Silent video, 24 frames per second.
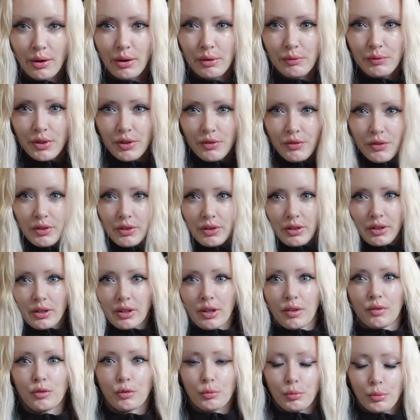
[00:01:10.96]
I'm gonna feel
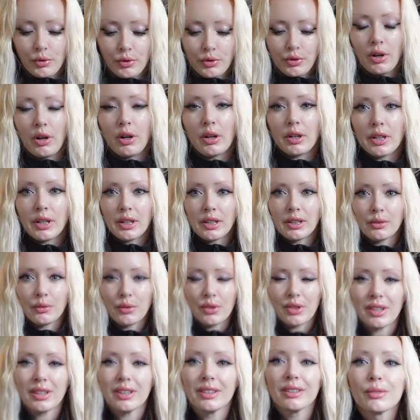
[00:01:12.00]
uncomfortable talking with
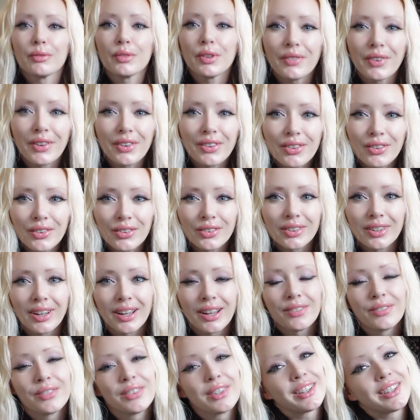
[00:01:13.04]
these in my mouth all the
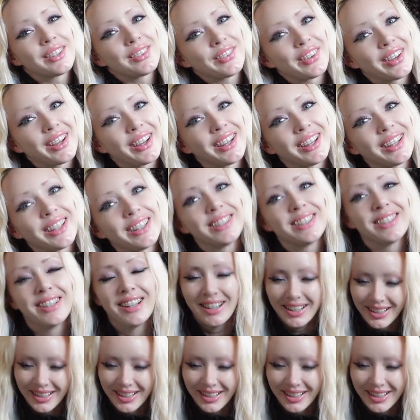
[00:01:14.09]
time, but it's fine.